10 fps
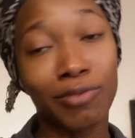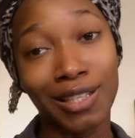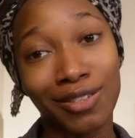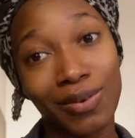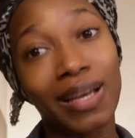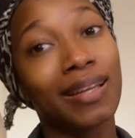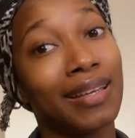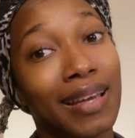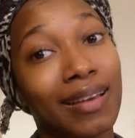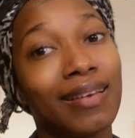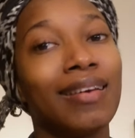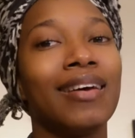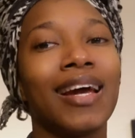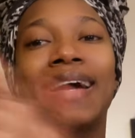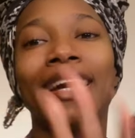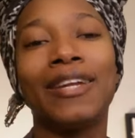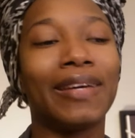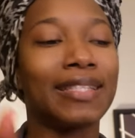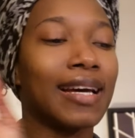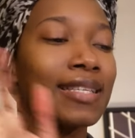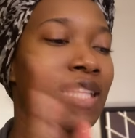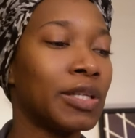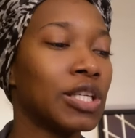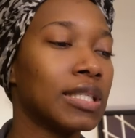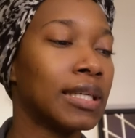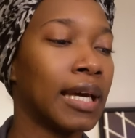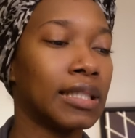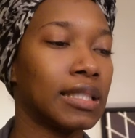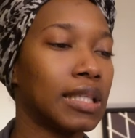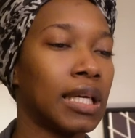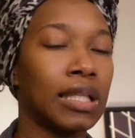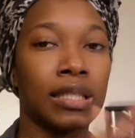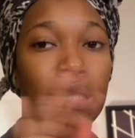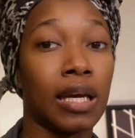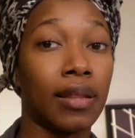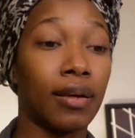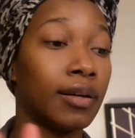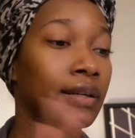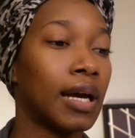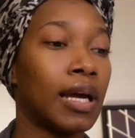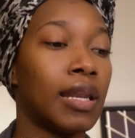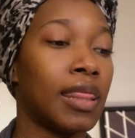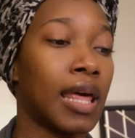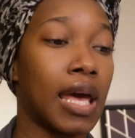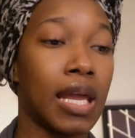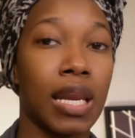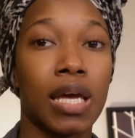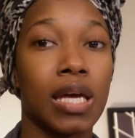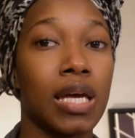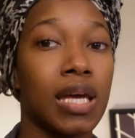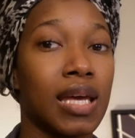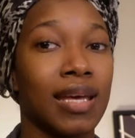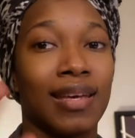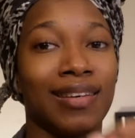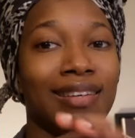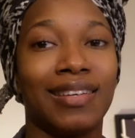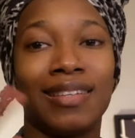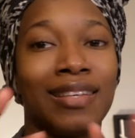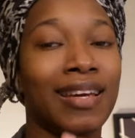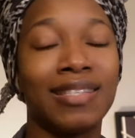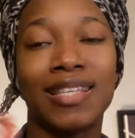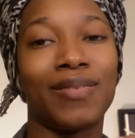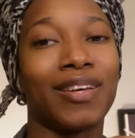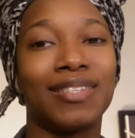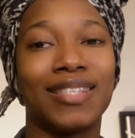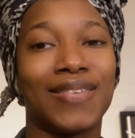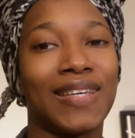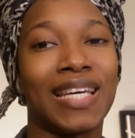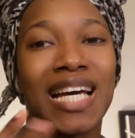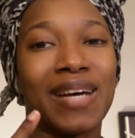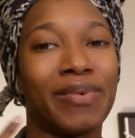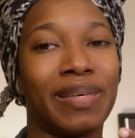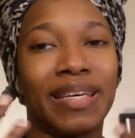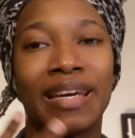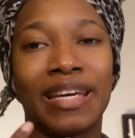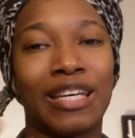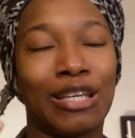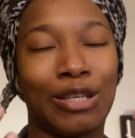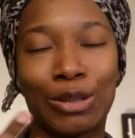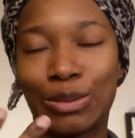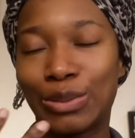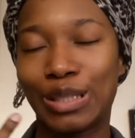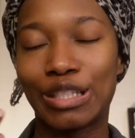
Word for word: right to the right, yeah. All right, anyways, guys, let me just get it together, and then the next time y'all see me, I'm gonna be getting cute.